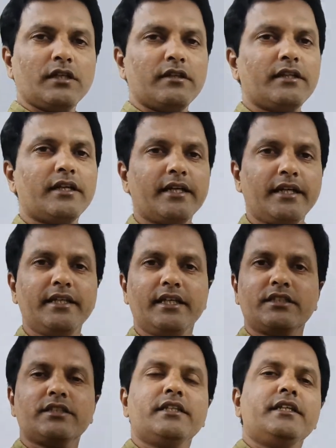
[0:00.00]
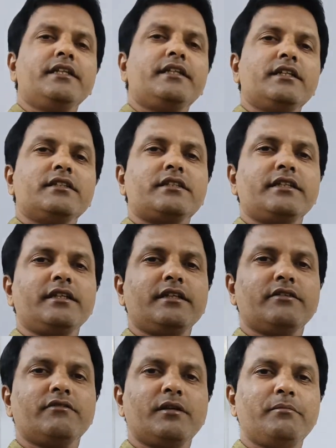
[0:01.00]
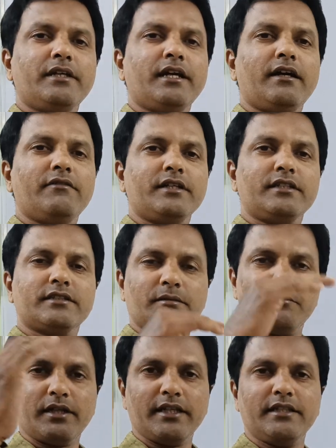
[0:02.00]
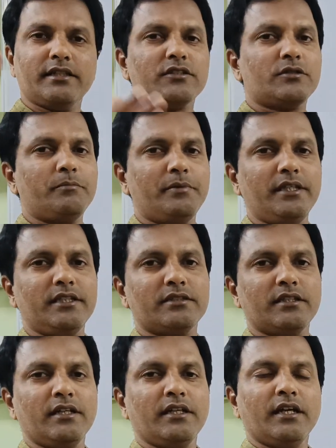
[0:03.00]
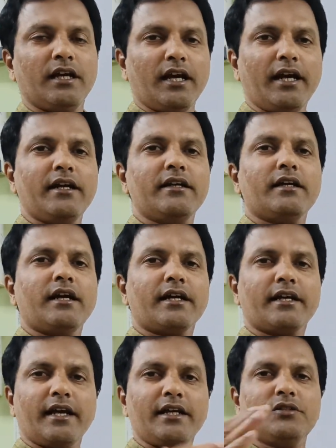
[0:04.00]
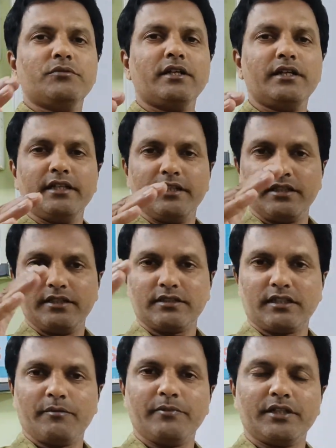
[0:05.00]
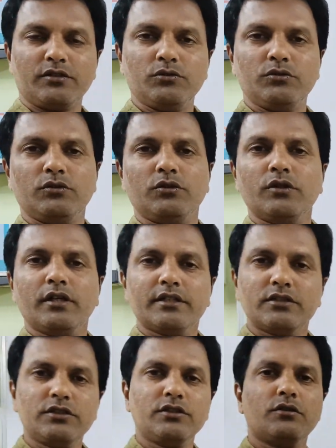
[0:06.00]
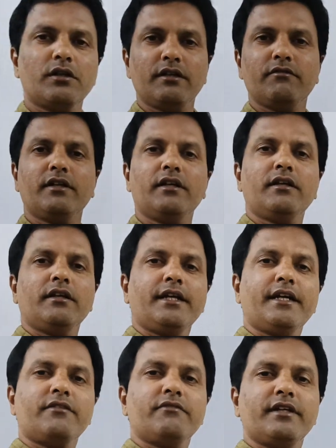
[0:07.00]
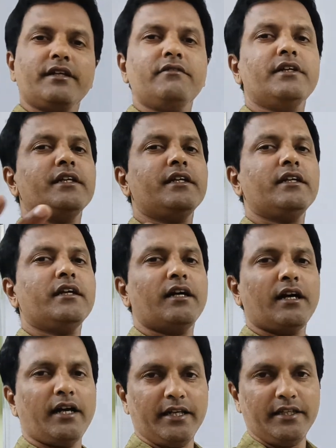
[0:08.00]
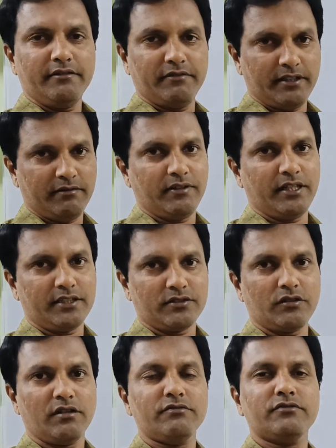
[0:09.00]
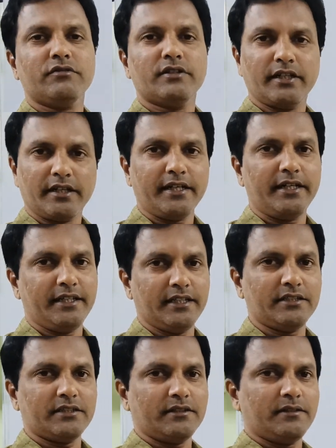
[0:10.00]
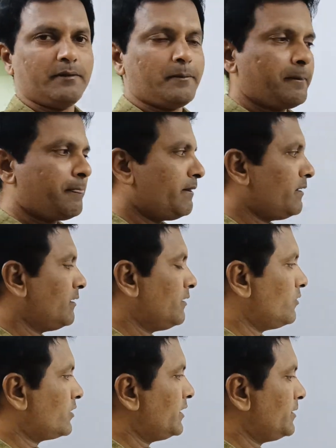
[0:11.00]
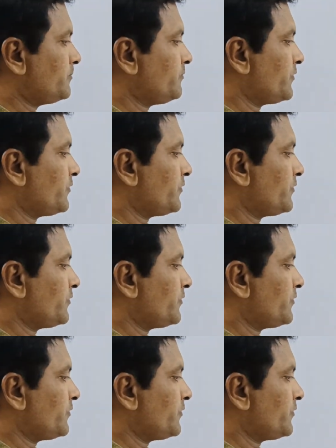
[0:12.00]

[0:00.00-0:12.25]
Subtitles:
the radiation intensity will be having some highest peaks, and gradually it is coming to zero level at very high wavelengths of radiation. Okay,